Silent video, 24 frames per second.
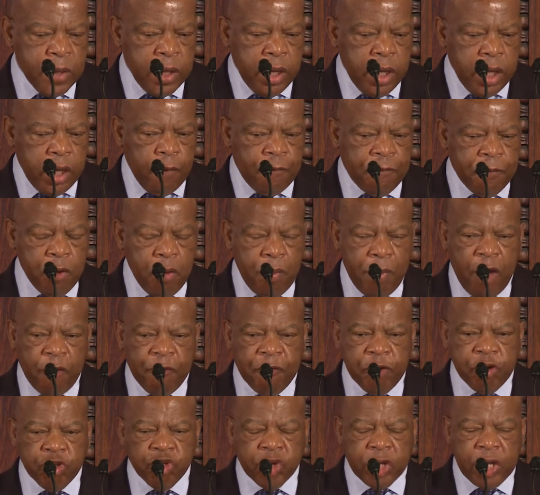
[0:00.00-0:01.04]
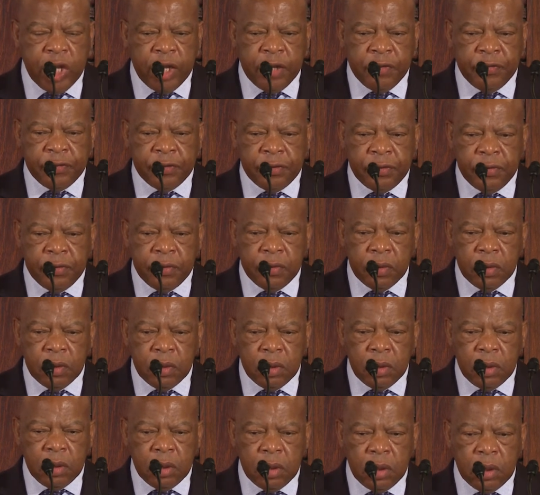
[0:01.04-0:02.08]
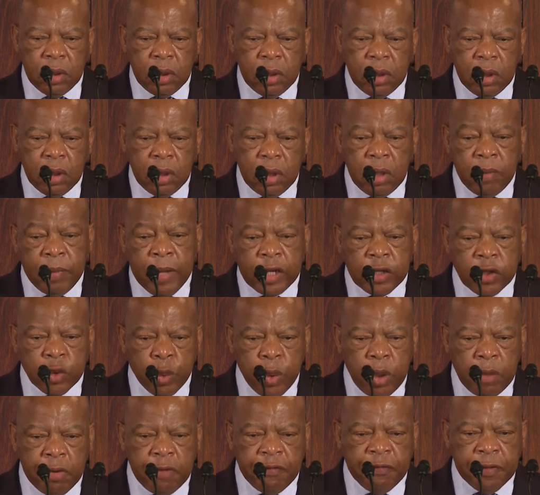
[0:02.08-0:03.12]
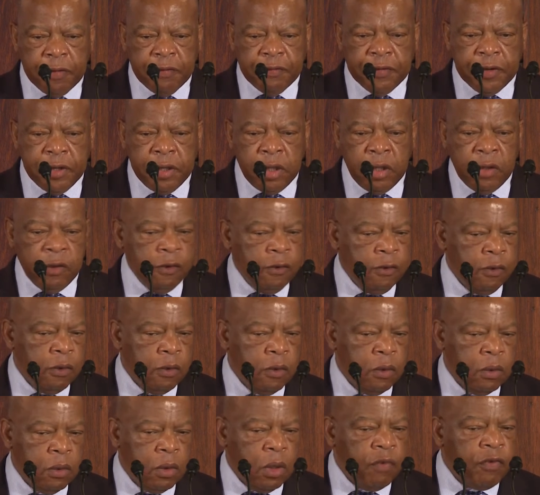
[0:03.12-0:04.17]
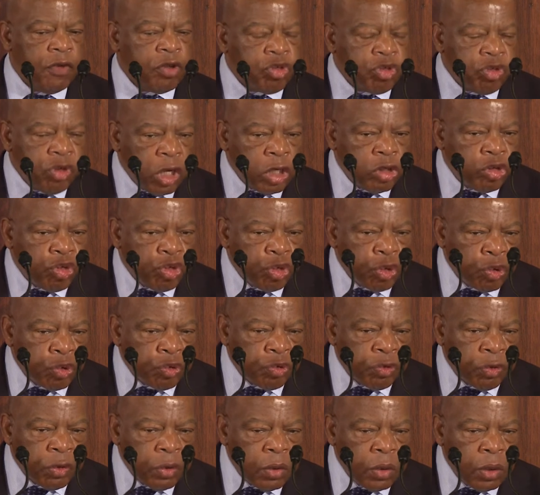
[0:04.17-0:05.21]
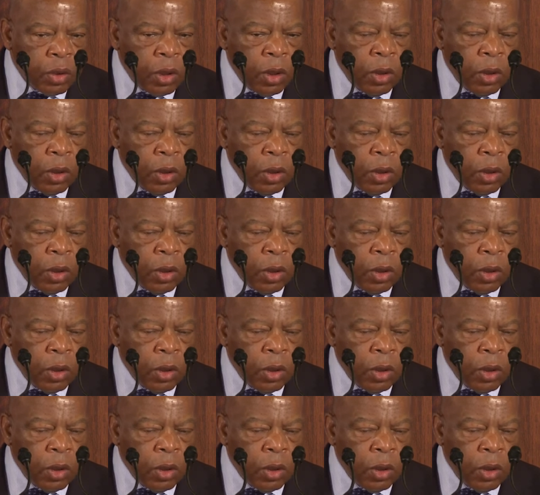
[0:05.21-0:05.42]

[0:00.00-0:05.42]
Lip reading: and a few of my first cousins, about 12 or 15 of us young children,